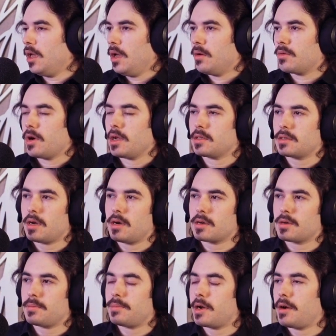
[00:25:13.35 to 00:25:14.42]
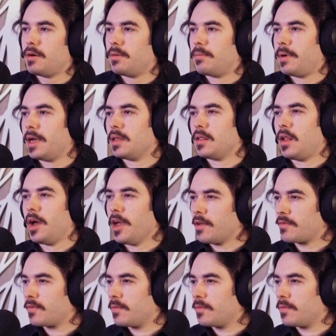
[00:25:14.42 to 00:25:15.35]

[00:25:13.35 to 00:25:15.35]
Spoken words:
where I talk about my life.